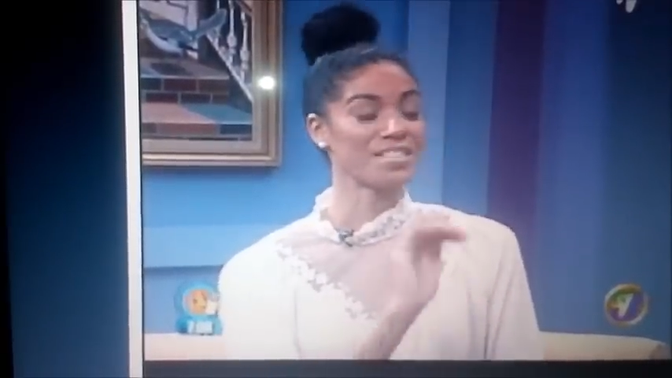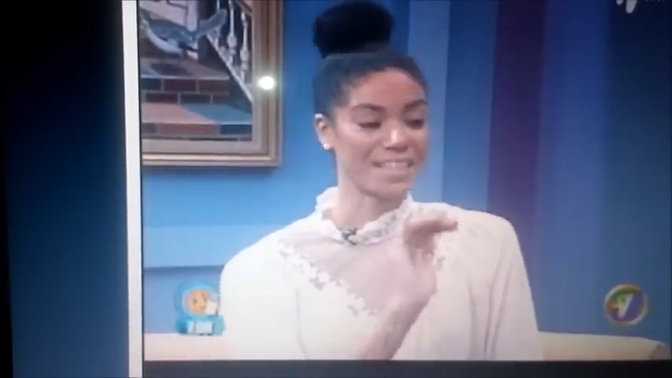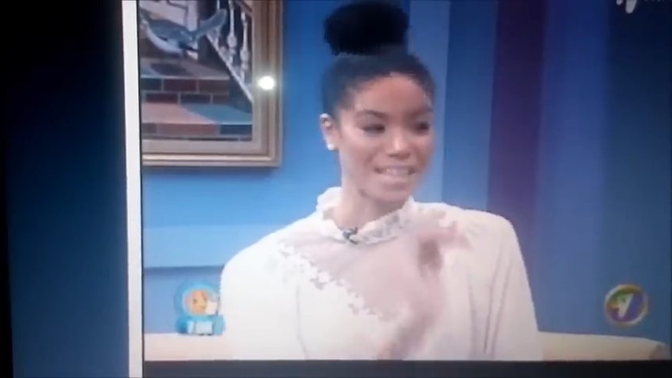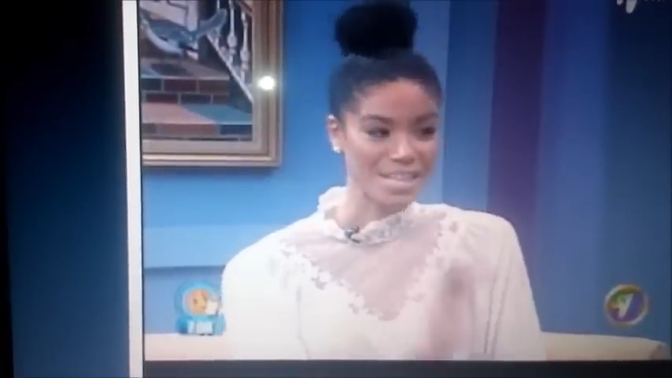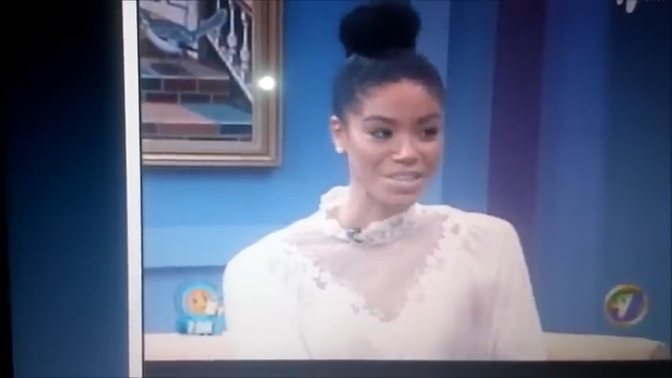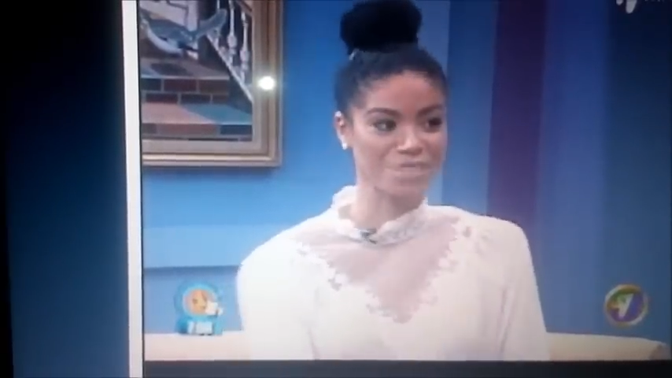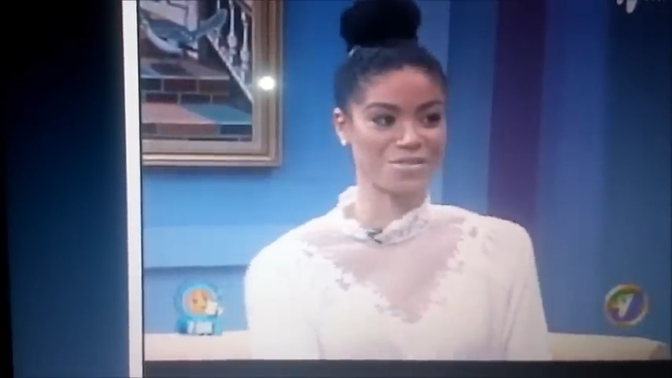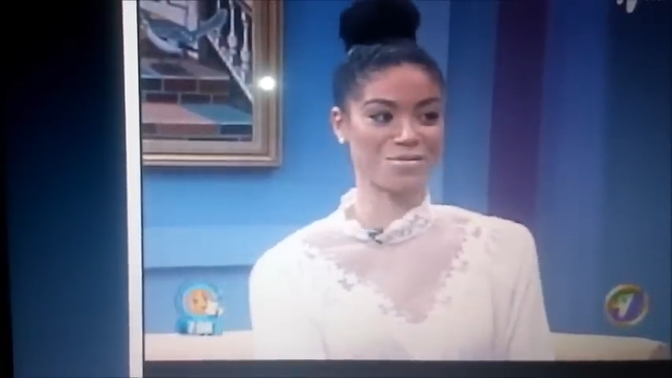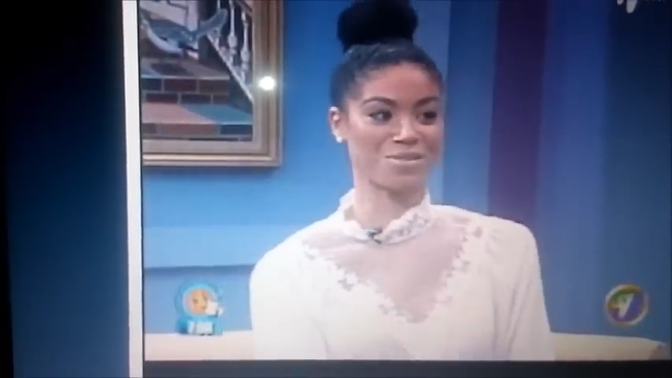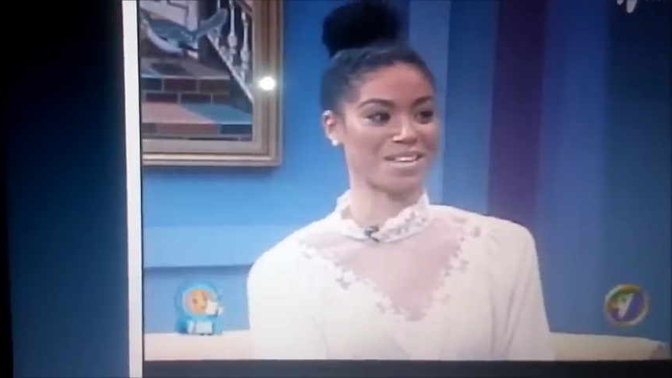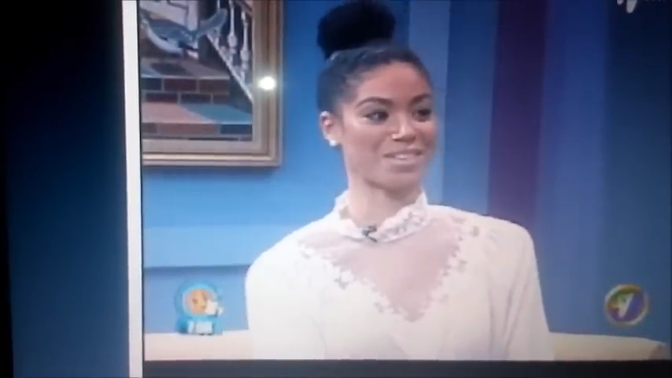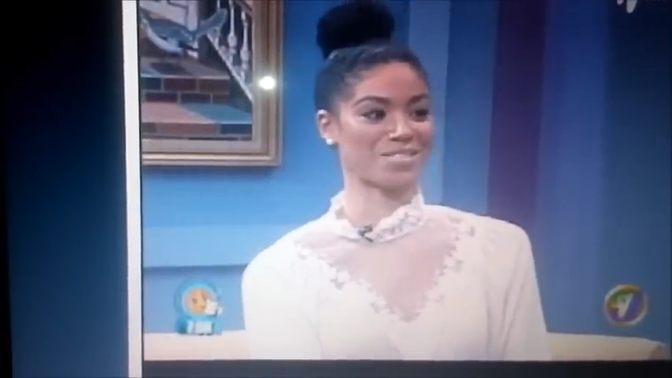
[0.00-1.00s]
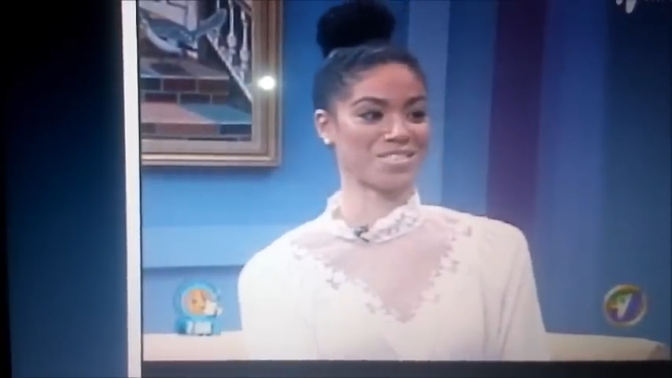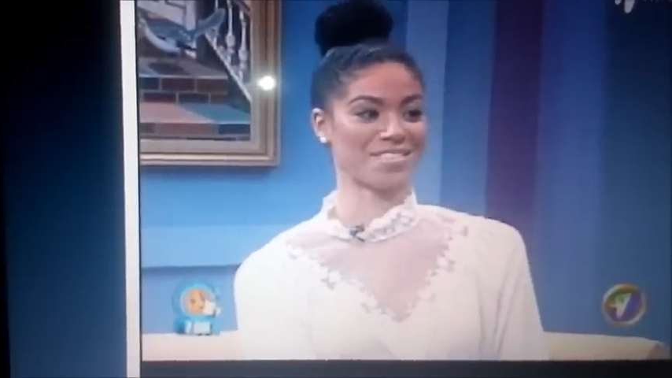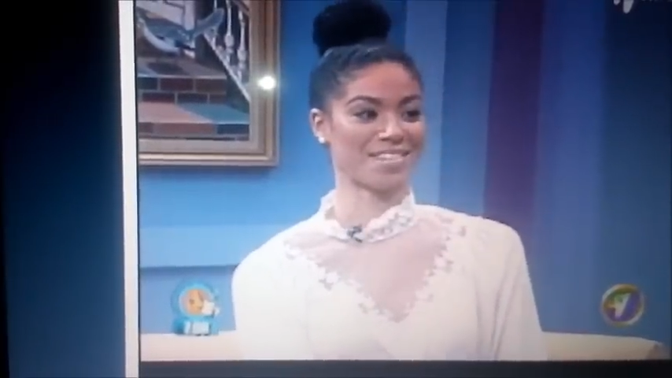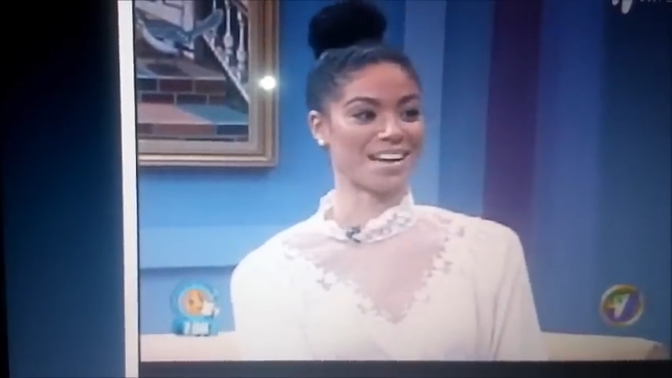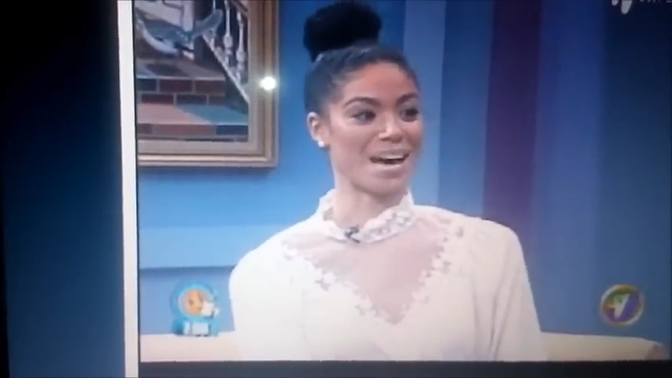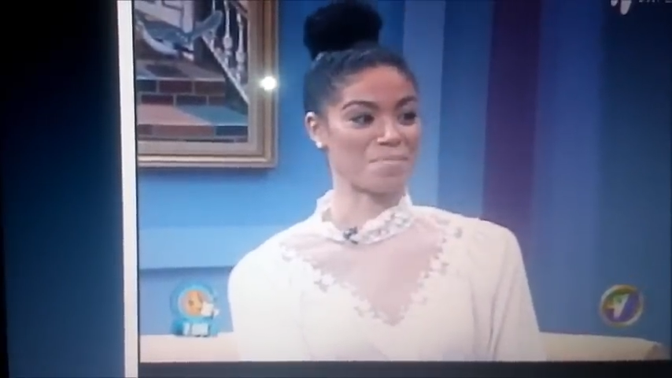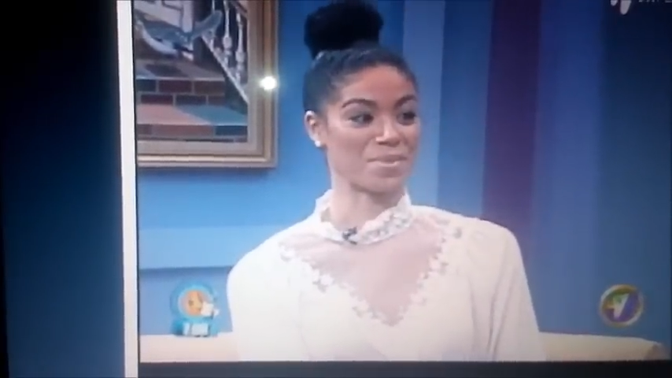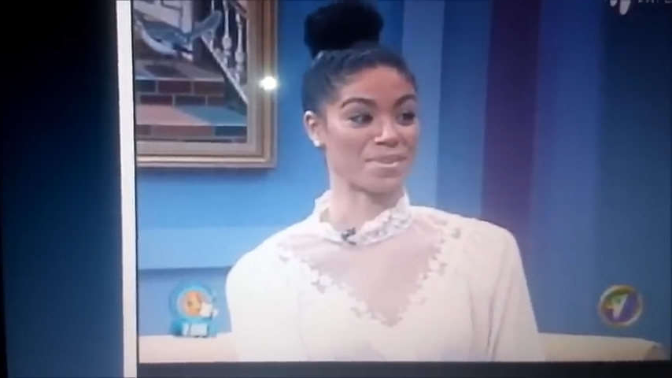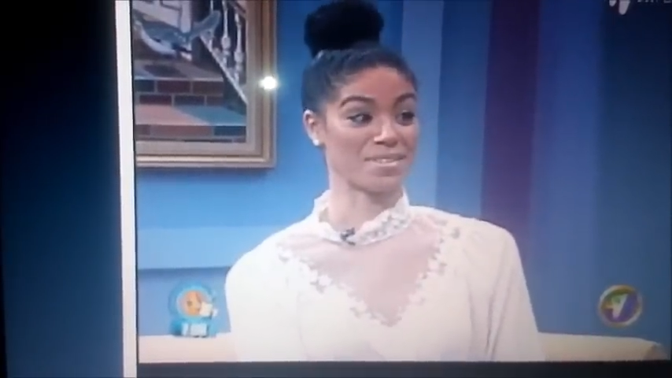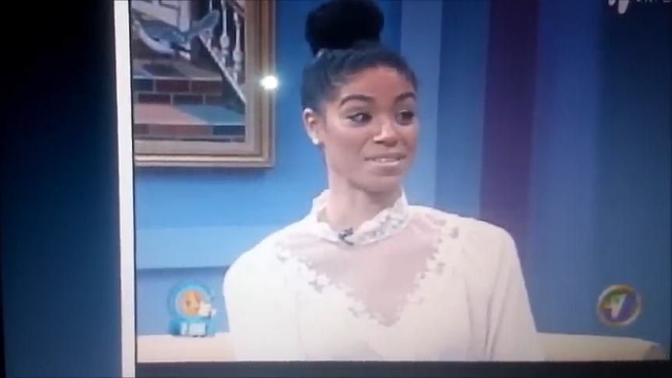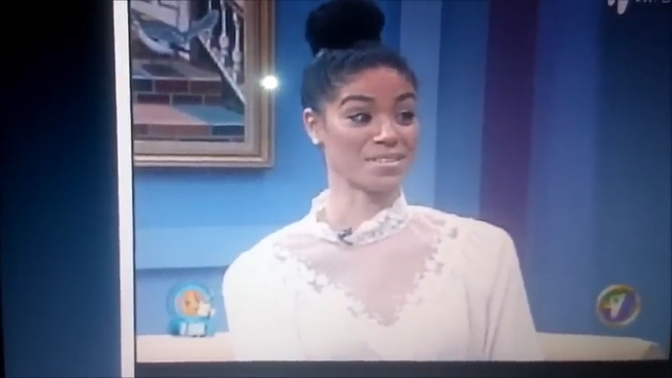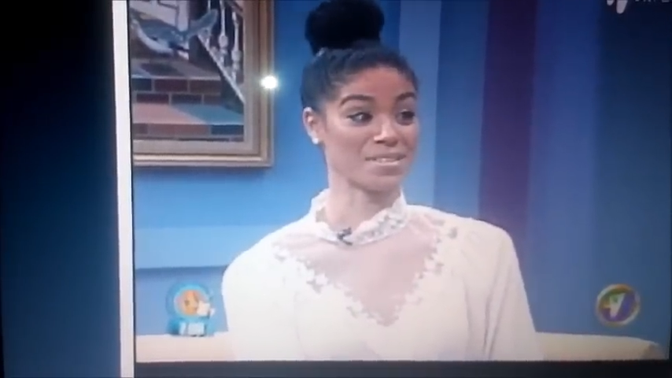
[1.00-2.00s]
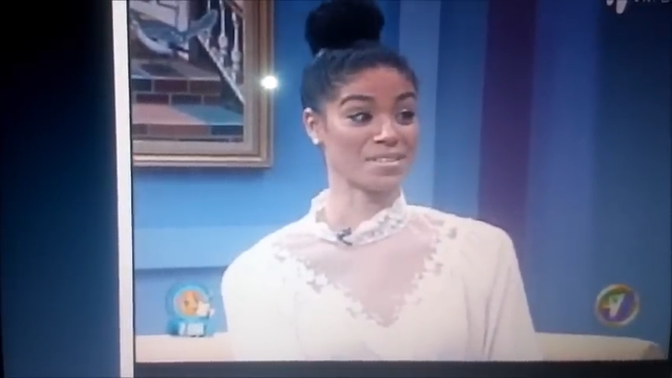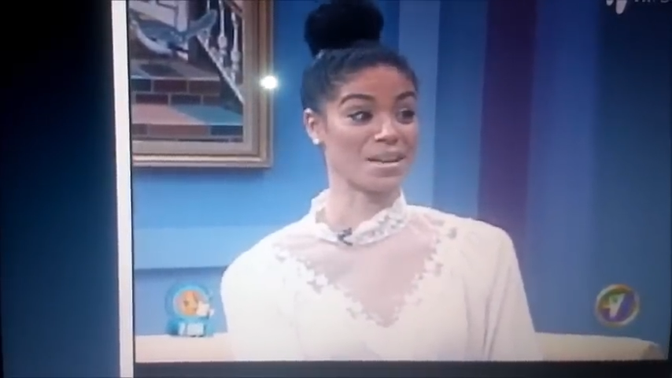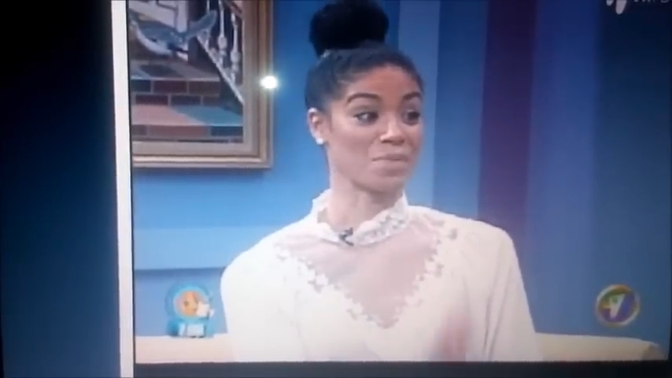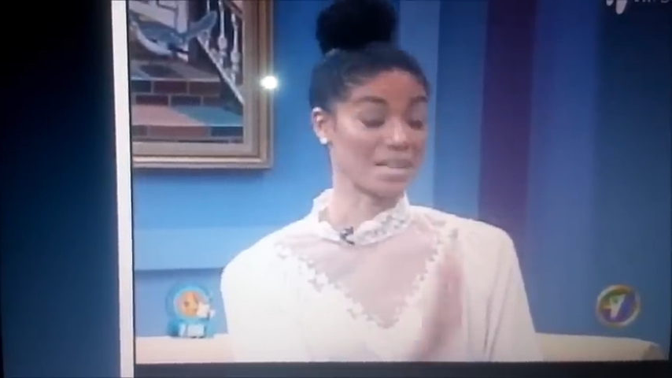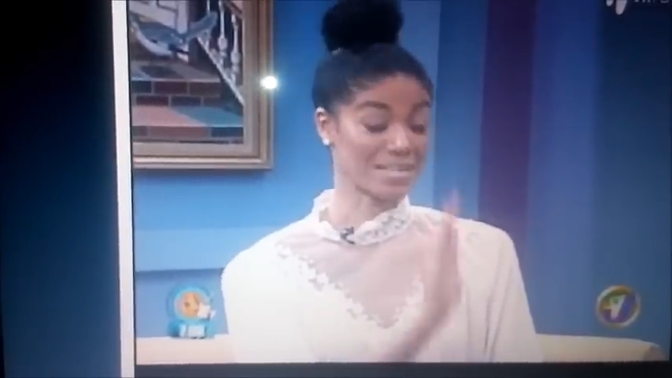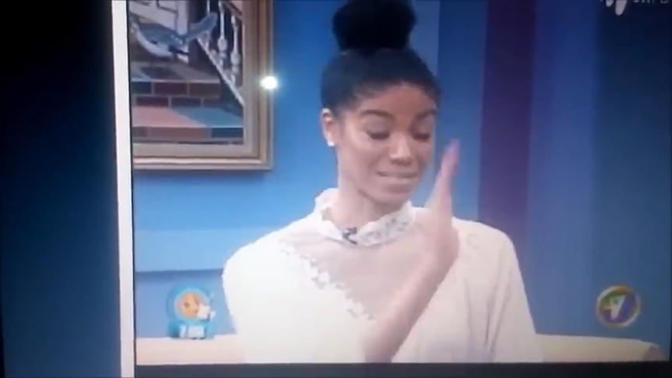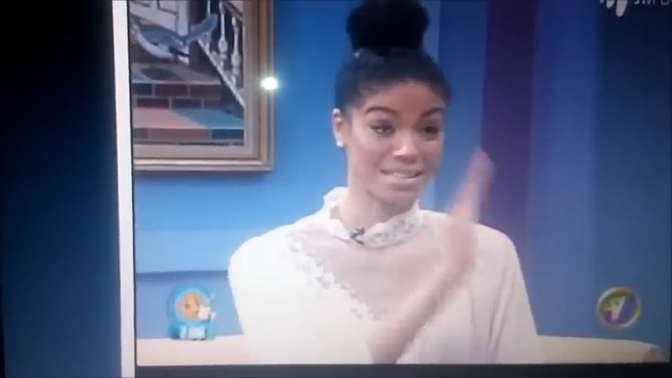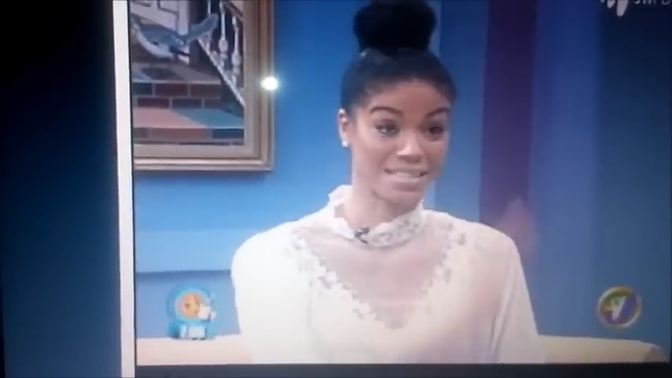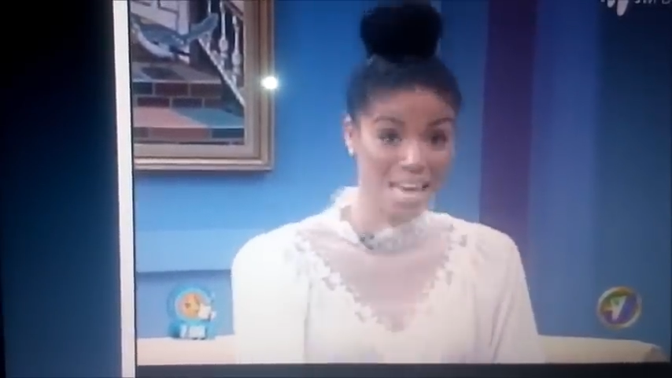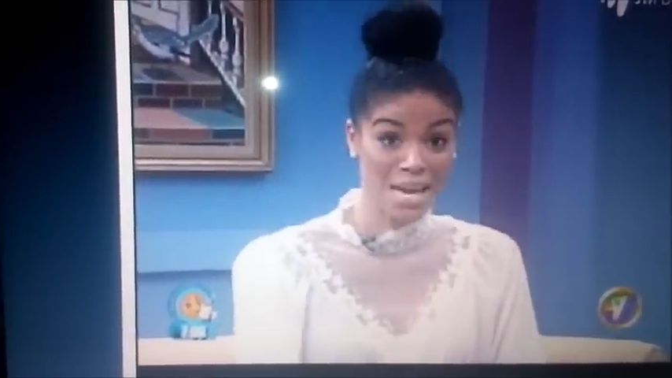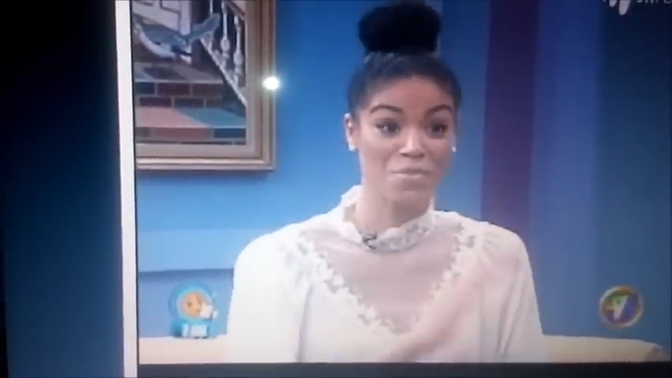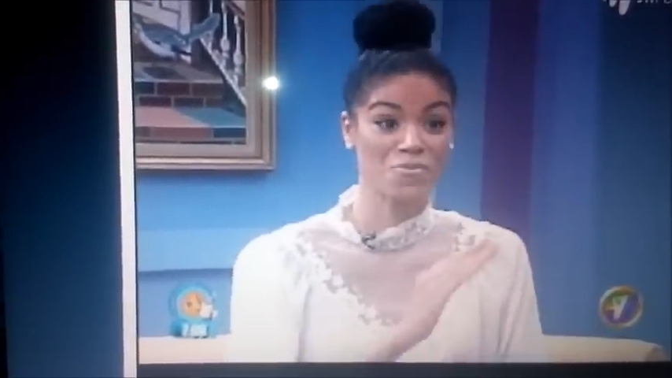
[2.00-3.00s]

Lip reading: There's an interview section that happens. That's the day